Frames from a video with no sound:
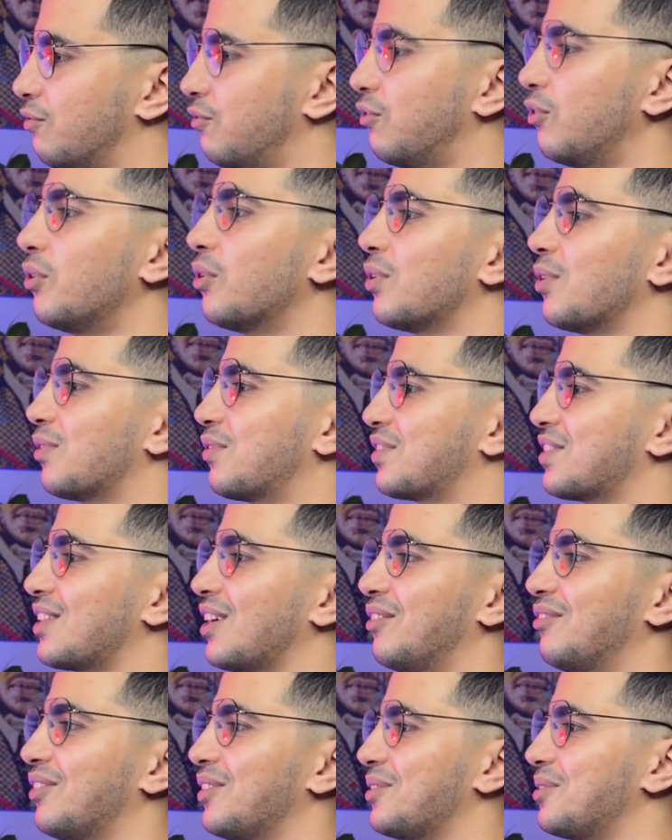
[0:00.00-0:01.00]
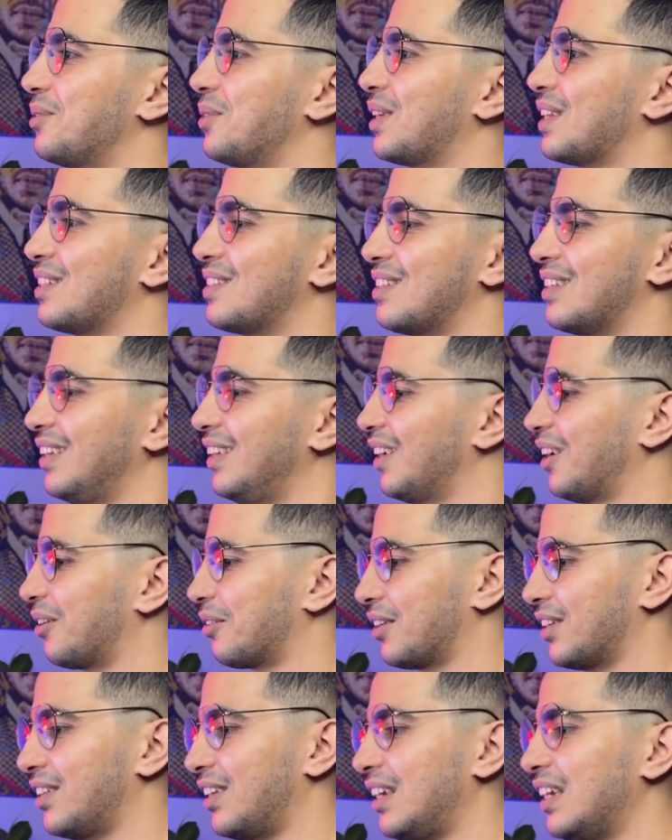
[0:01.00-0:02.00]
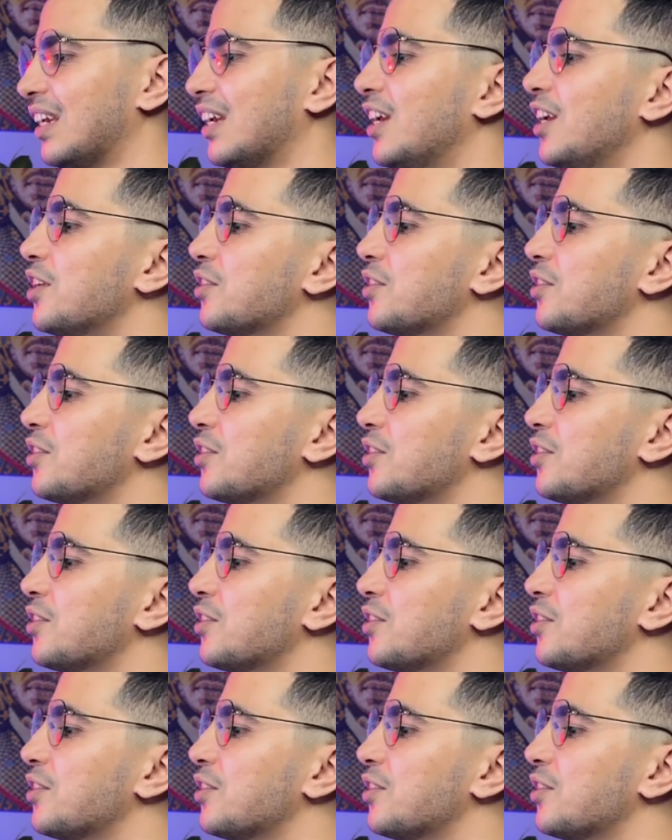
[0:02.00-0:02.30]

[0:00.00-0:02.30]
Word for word: full of stuff as you can see already.